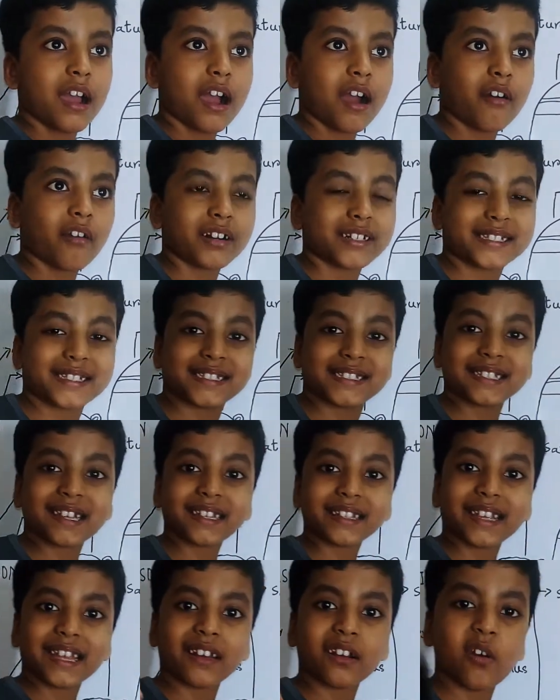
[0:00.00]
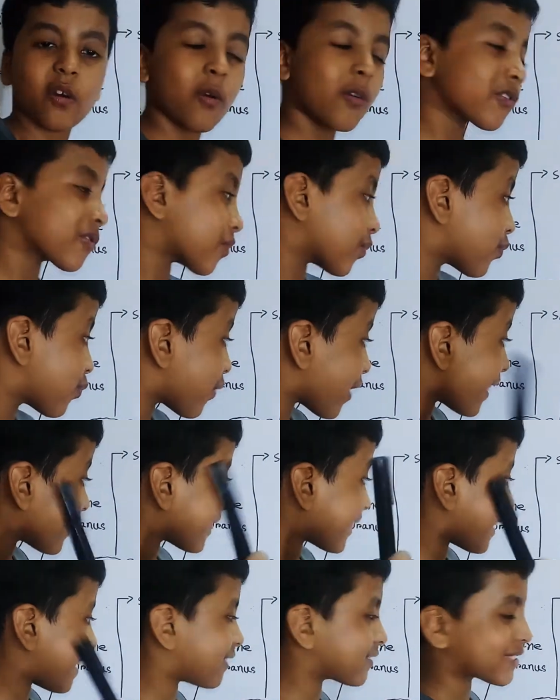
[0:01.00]
our sun can hold
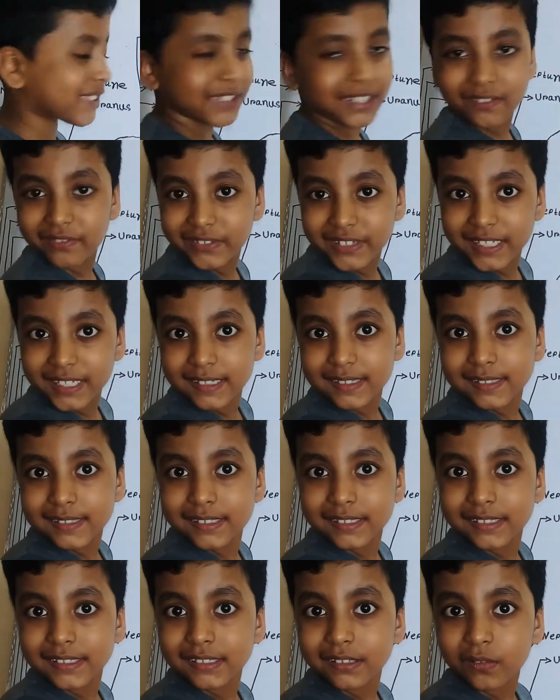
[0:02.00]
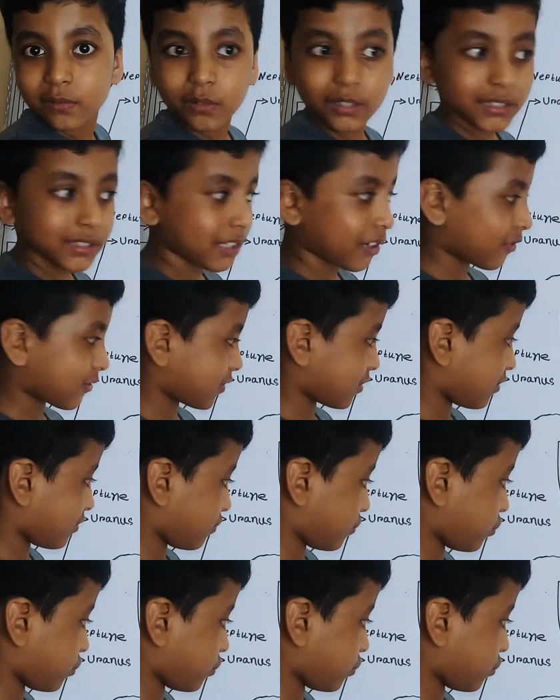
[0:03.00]
1,000 of these, 1,000 of